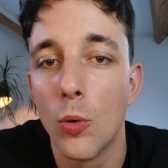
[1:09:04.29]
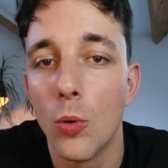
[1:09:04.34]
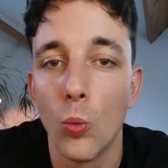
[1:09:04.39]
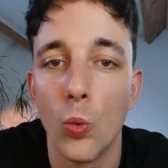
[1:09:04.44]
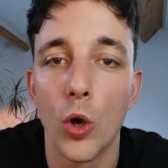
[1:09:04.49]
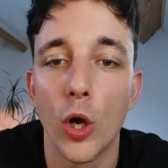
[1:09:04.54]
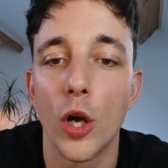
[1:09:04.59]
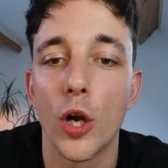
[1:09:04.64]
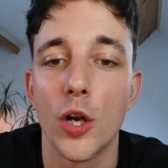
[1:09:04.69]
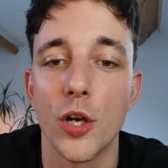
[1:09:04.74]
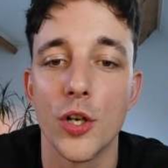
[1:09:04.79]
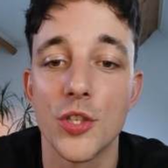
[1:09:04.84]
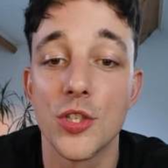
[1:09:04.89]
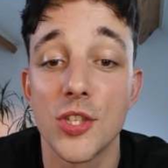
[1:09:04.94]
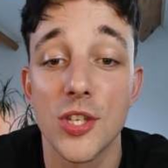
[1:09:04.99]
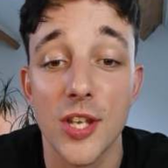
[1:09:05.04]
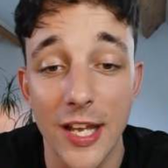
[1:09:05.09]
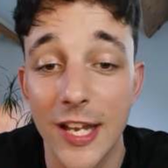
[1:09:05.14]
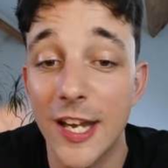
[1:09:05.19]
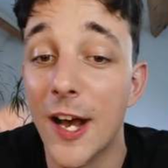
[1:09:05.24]

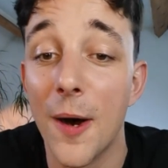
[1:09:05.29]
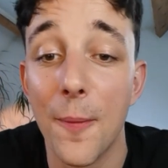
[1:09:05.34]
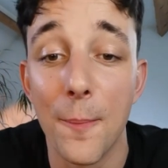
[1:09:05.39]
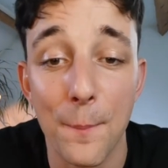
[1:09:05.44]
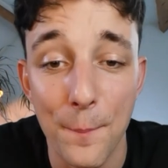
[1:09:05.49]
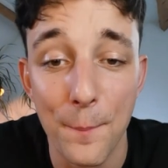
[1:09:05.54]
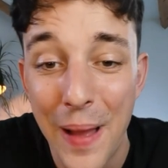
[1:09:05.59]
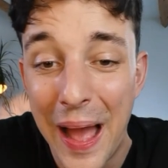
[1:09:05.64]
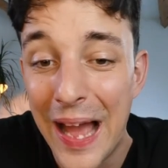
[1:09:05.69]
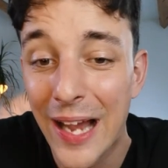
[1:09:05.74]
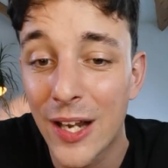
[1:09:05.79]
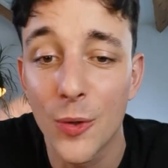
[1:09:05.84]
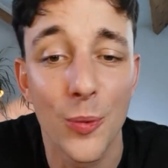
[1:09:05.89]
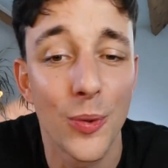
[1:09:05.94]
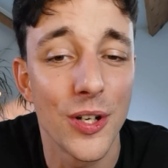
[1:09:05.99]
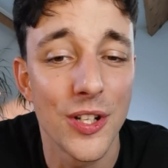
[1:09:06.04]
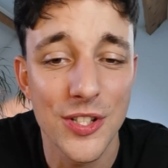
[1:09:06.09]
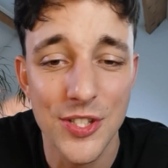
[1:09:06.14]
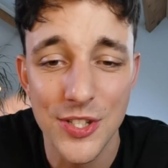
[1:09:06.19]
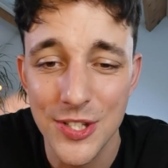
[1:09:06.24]
words in a
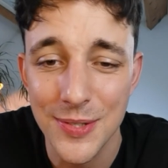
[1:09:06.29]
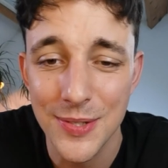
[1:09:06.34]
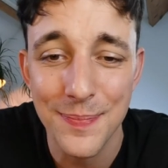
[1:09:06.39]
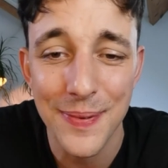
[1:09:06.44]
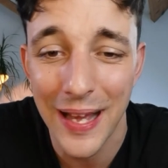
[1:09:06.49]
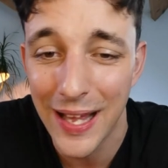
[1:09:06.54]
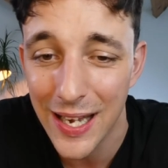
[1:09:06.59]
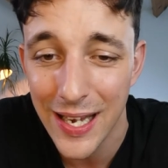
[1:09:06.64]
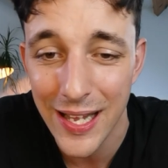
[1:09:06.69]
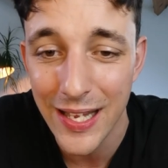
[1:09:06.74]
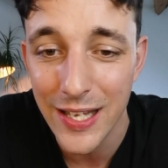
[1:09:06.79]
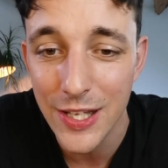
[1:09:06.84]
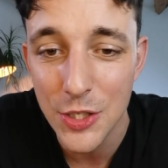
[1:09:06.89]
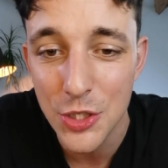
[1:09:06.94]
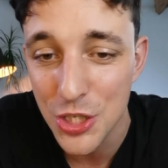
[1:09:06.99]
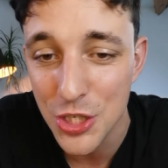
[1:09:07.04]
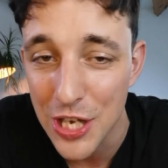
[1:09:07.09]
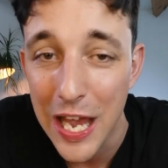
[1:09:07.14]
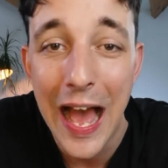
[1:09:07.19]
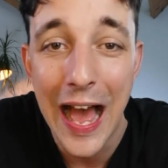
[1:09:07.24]
backwards spelling
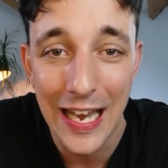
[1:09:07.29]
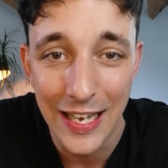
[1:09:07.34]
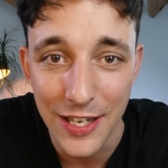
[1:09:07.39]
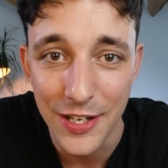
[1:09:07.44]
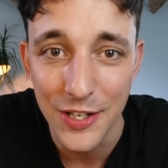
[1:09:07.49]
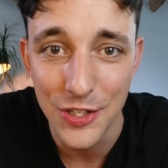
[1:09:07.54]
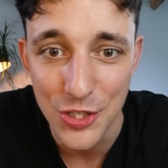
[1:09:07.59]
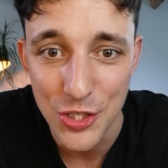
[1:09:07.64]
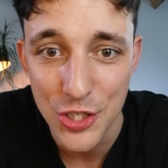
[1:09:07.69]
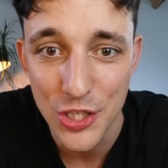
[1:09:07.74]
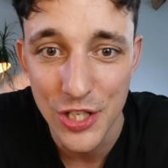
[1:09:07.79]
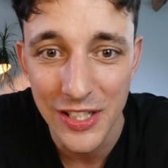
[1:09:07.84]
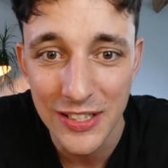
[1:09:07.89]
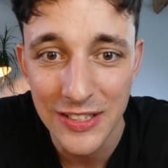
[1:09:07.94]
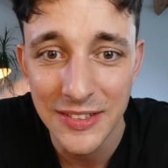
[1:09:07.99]
challenge.